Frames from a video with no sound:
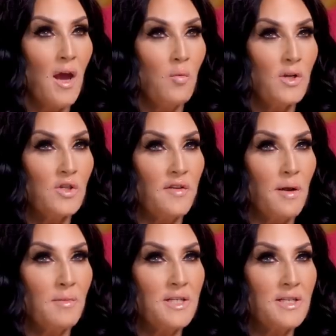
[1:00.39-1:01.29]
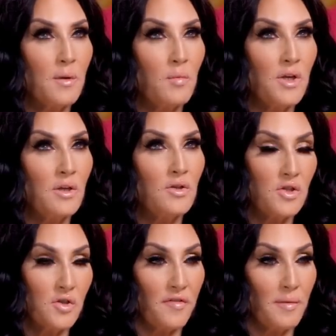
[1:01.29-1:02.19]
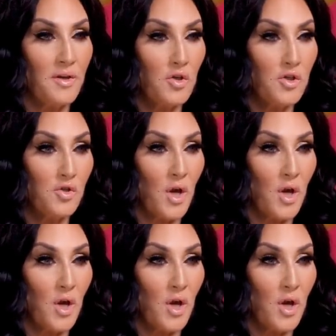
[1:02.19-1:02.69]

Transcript: And what did your family say when, did your family know you did